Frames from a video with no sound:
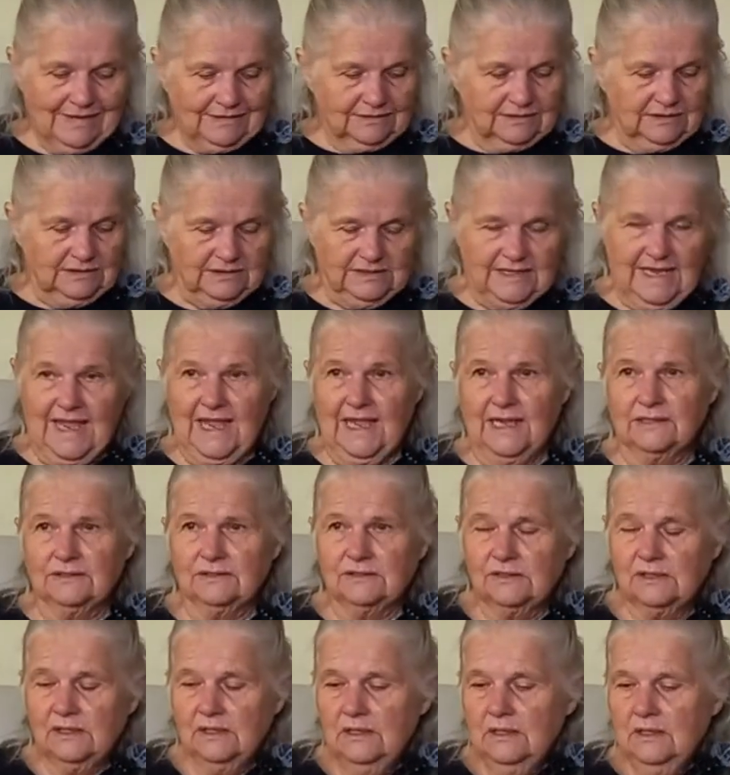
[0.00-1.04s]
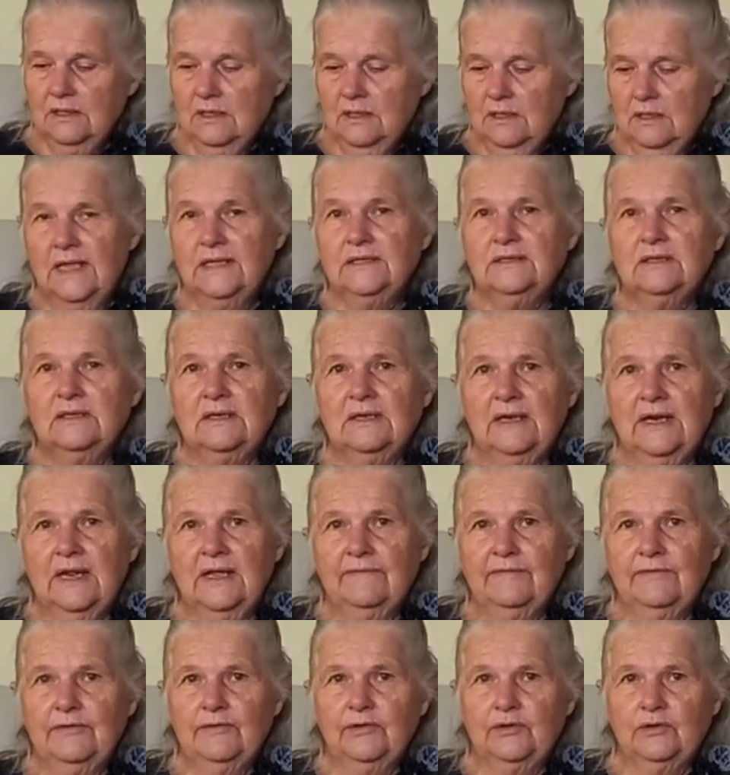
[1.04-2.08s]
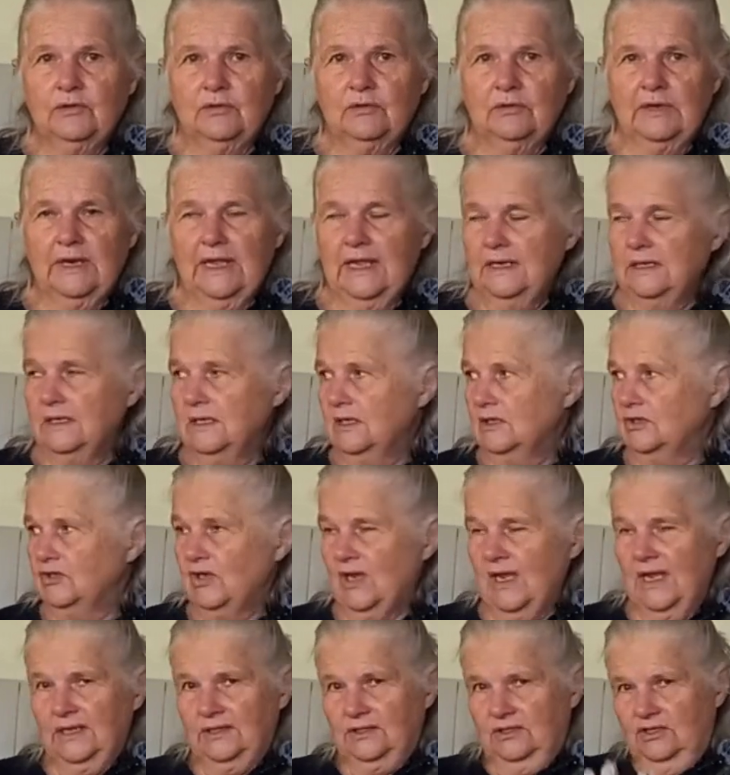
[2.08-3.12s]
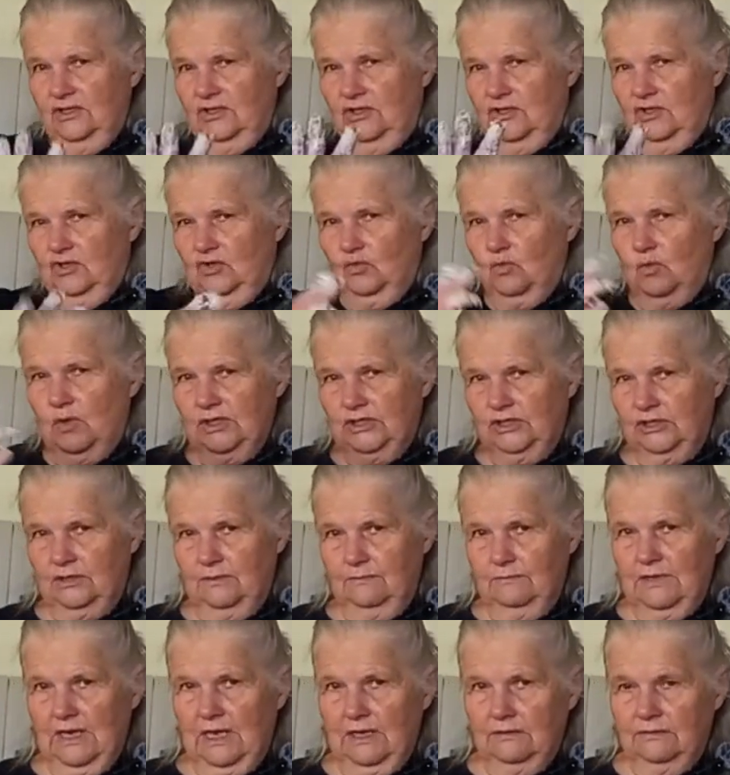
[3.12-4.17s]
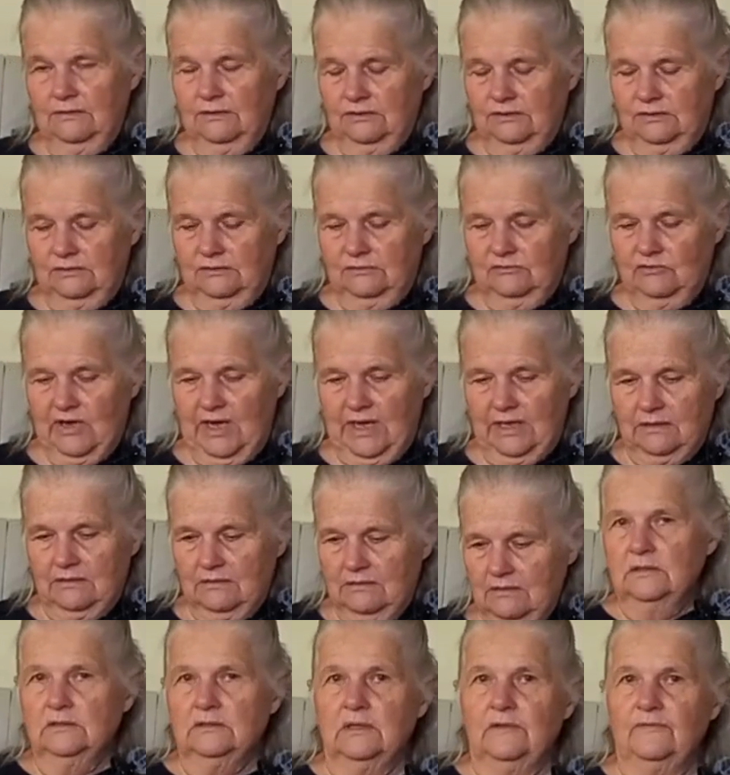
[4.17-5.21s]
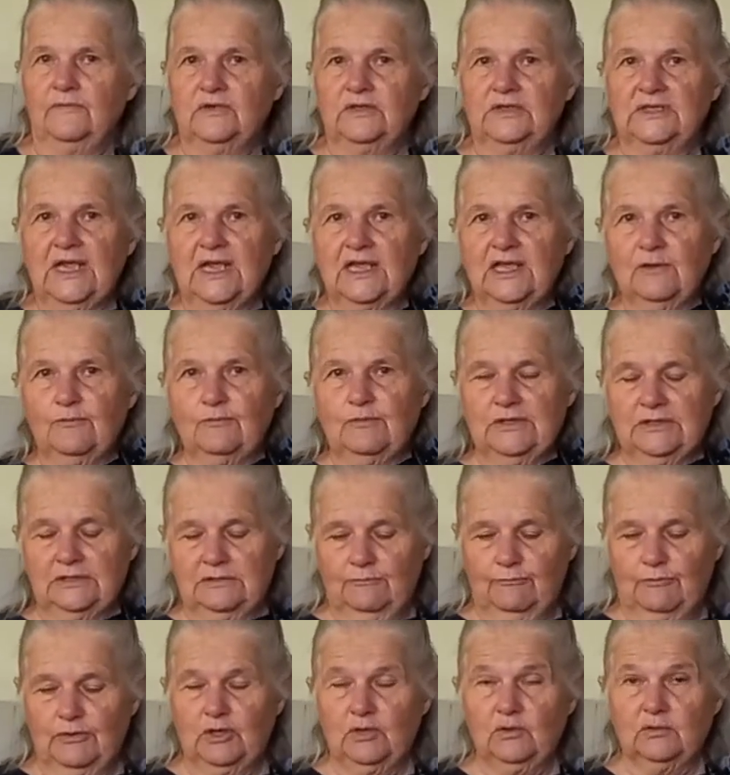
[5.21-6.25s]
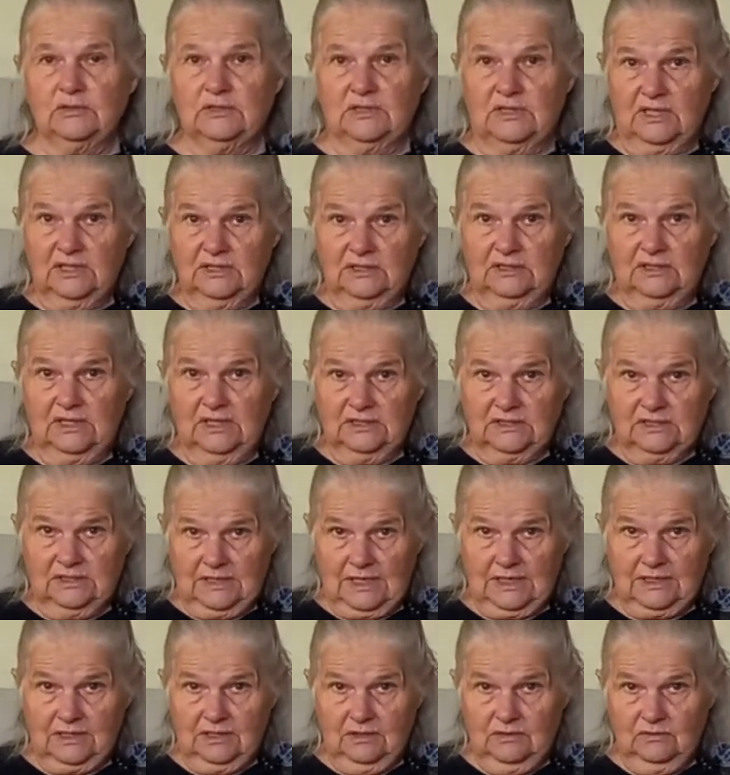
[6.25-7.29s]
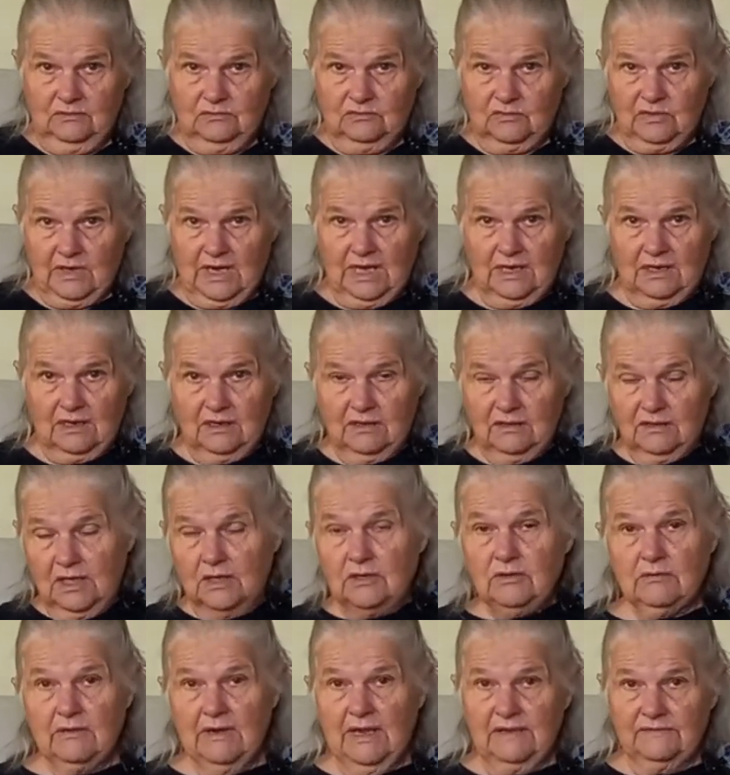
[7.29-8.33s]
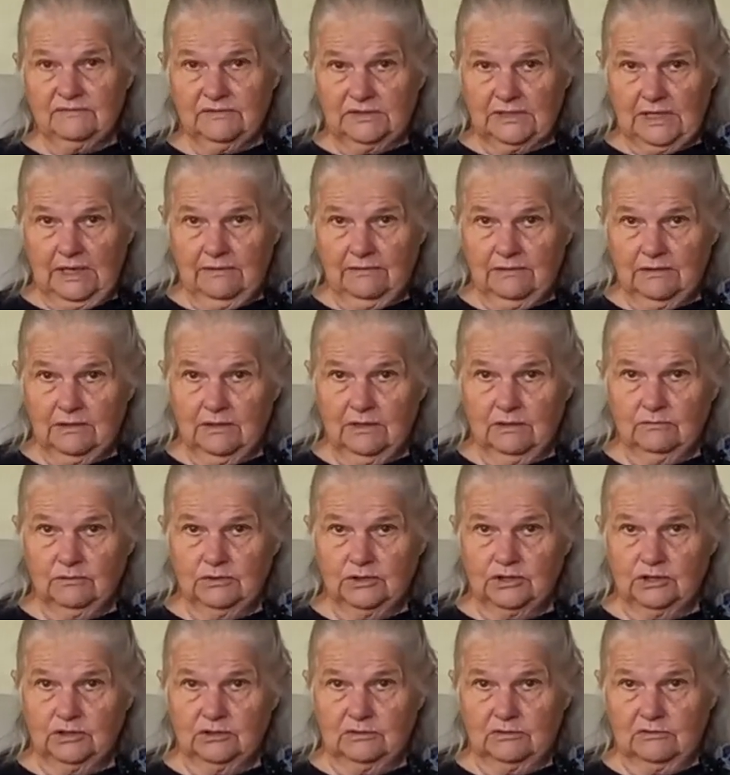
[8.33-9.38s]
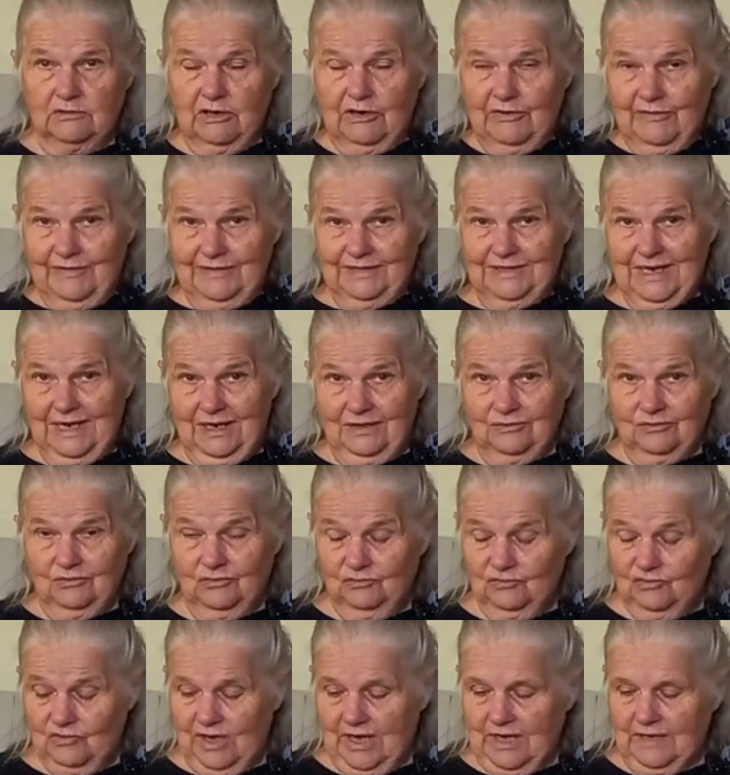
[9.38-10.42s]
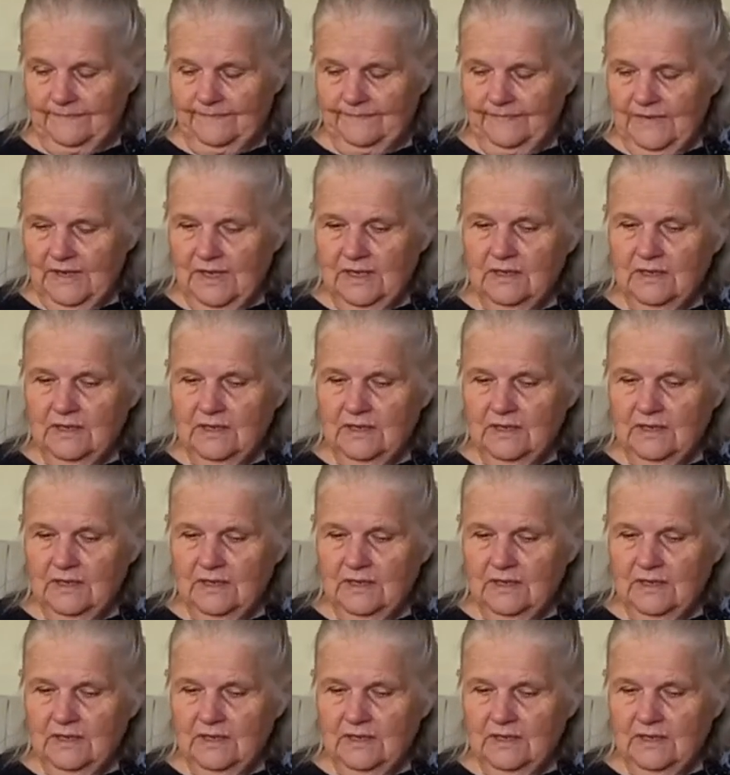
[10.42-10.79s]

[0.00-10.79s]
about these hands, it's never a good idea to actually just wash them down the drain. So if you take a piece of, because this gets stuck in your drain, then you have sourdough which is going down your drain.